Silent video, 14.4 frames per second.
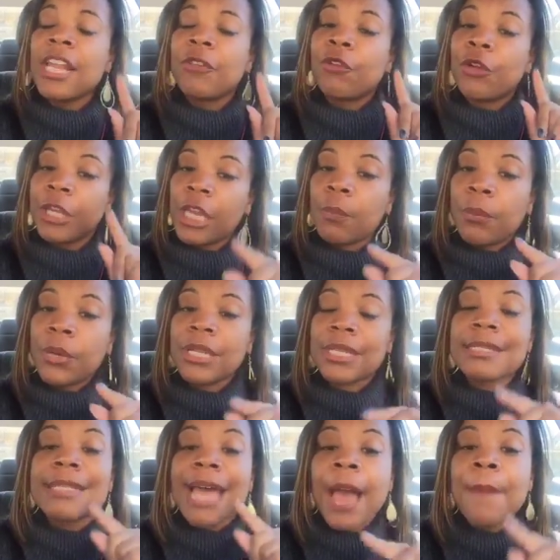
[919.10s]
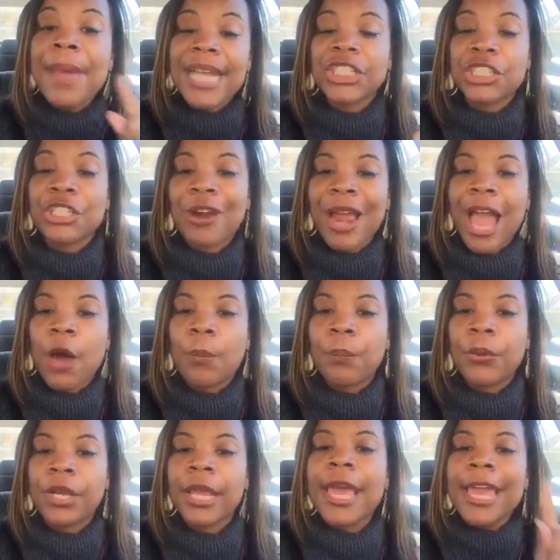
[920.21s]
And if your input is not matching your
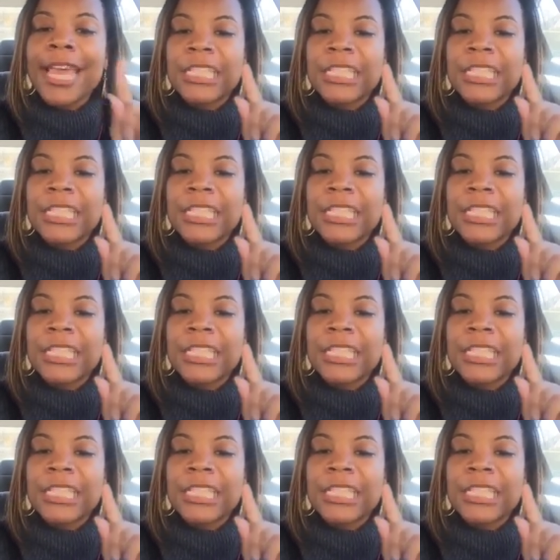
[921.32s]
output,